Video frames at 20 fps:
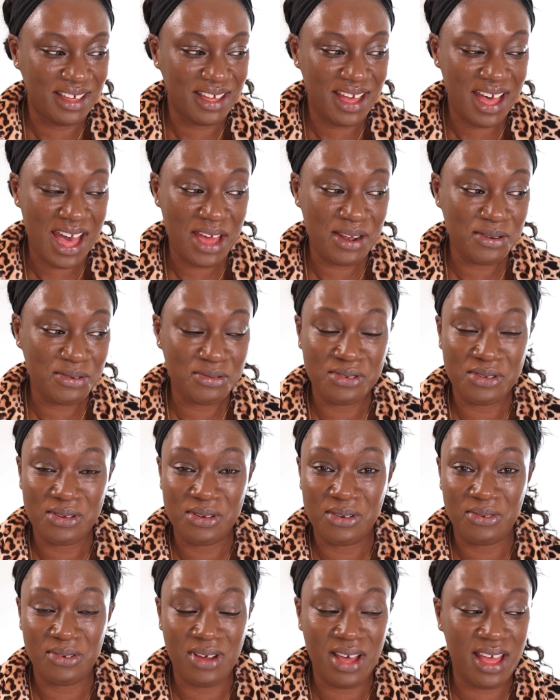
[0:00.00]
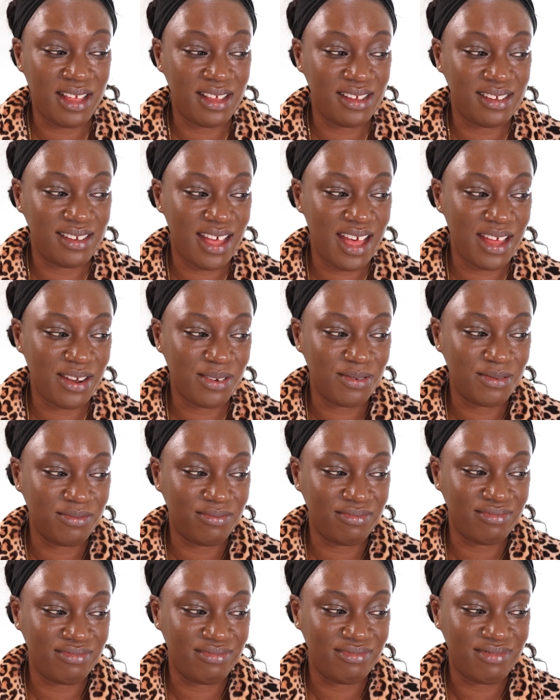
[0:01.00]
I don't know, and I don't
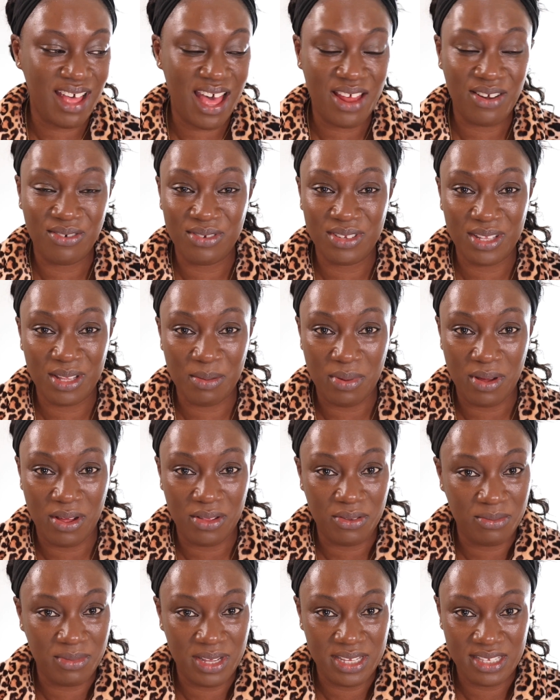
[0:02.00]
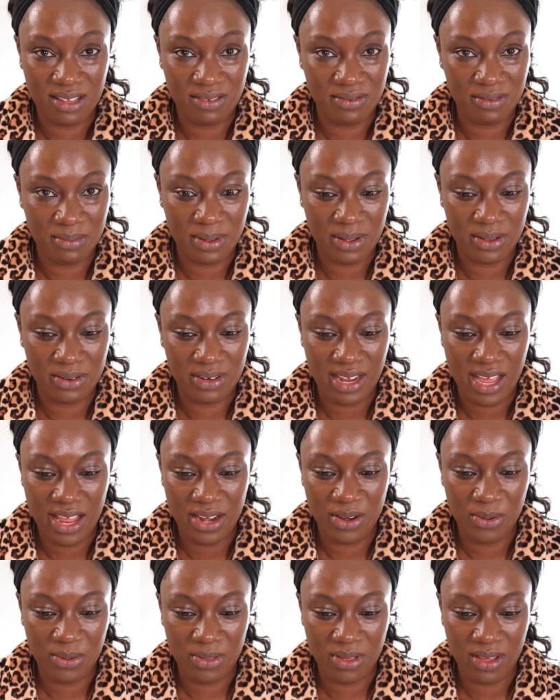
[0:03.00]
really bother myself about it. I
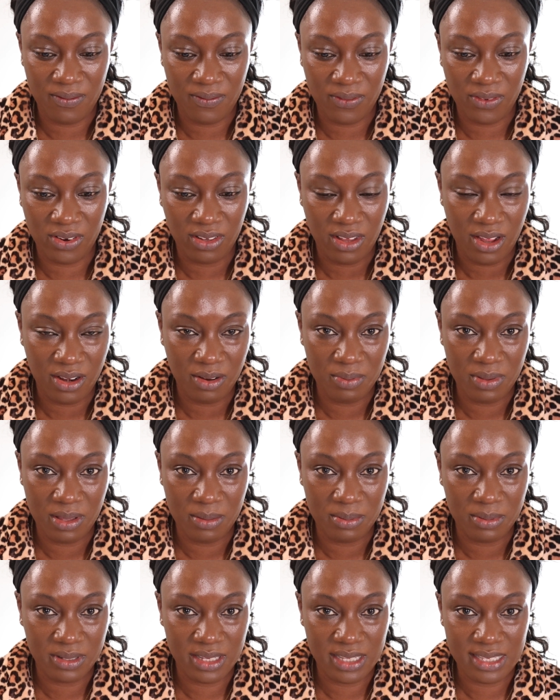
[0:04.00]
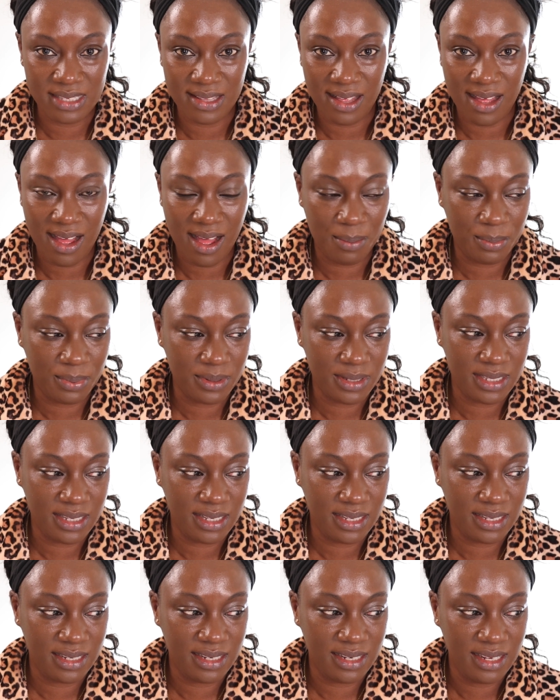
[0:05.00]
know that for a lot of people it's the
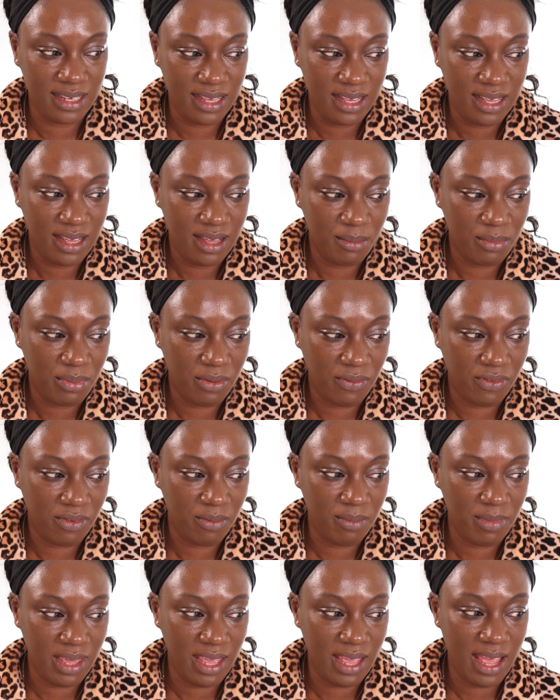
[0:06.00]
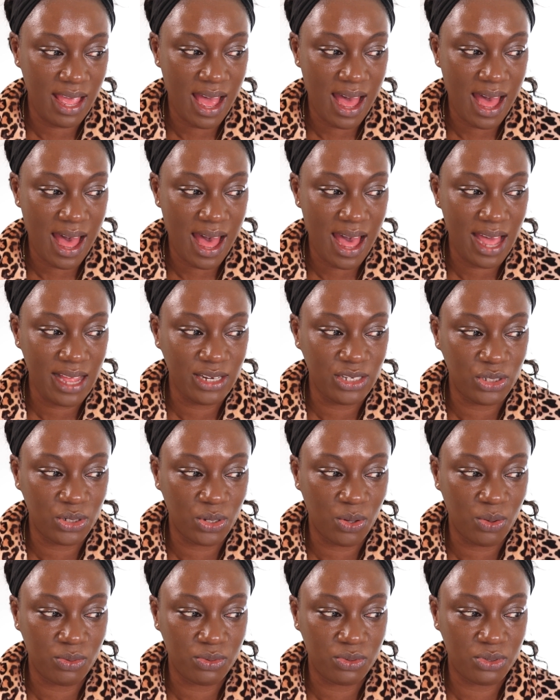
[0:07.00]
opposite, but for me, I
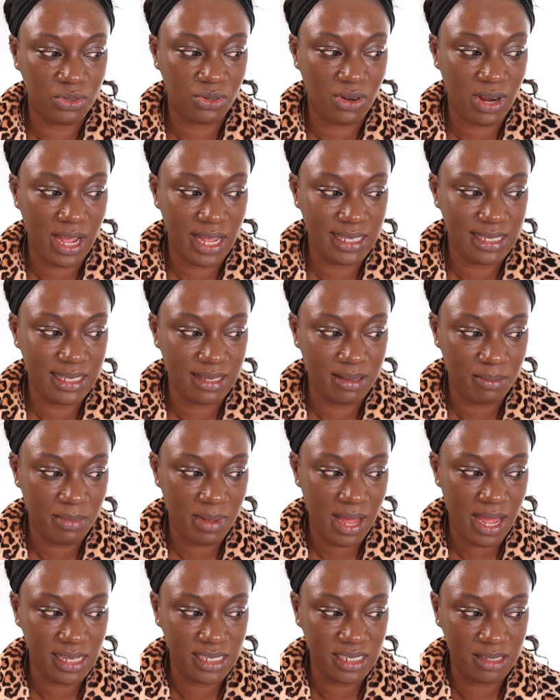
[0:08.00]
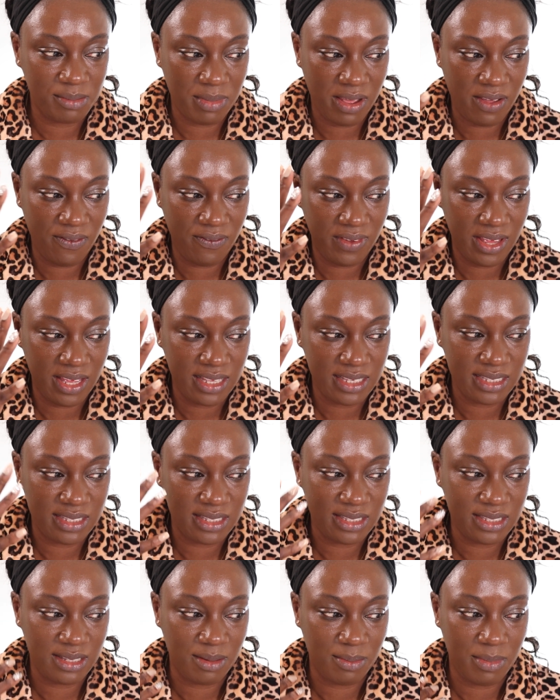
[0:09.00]
don't try to match my face
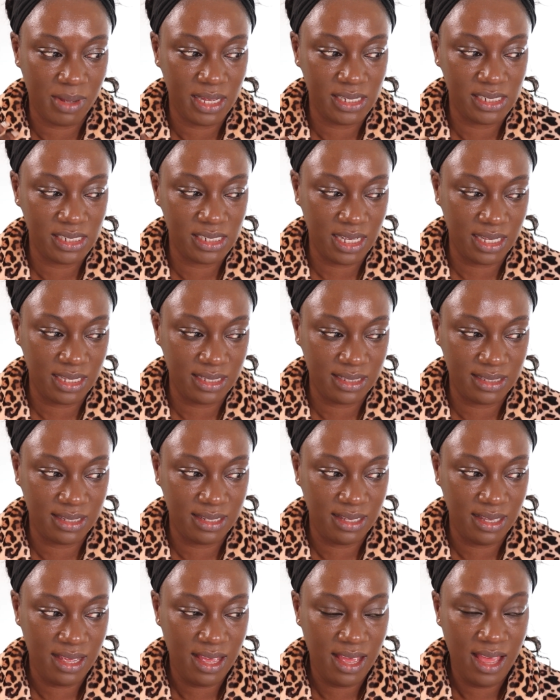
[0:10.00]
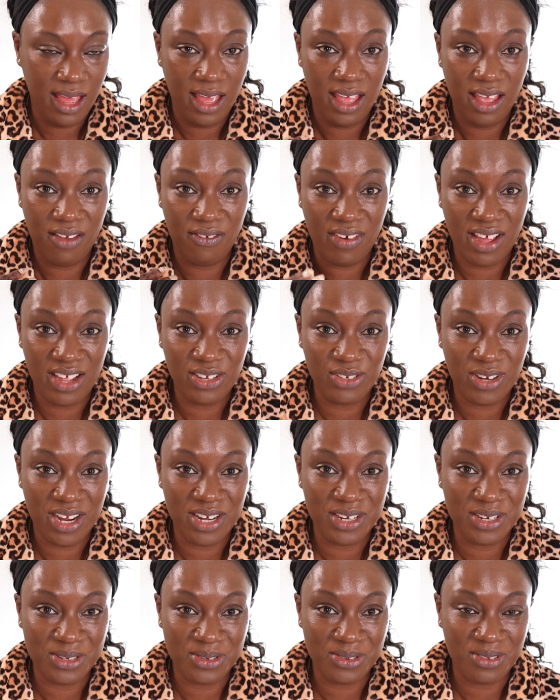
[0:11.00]
to my chest. If I try
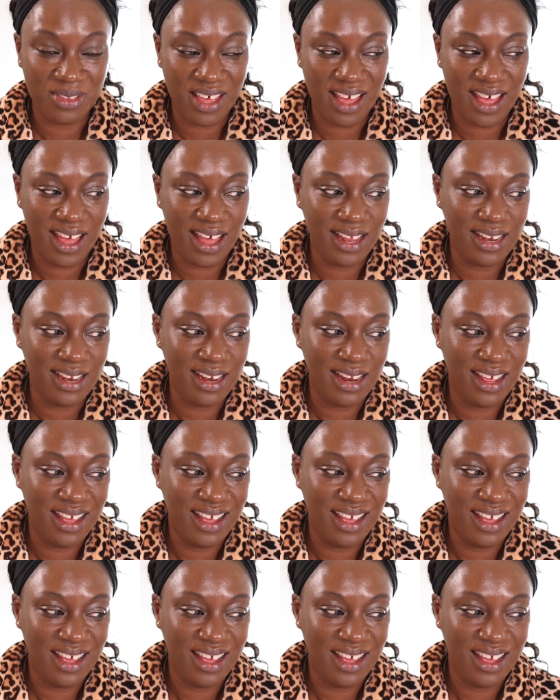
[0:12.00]
to do that,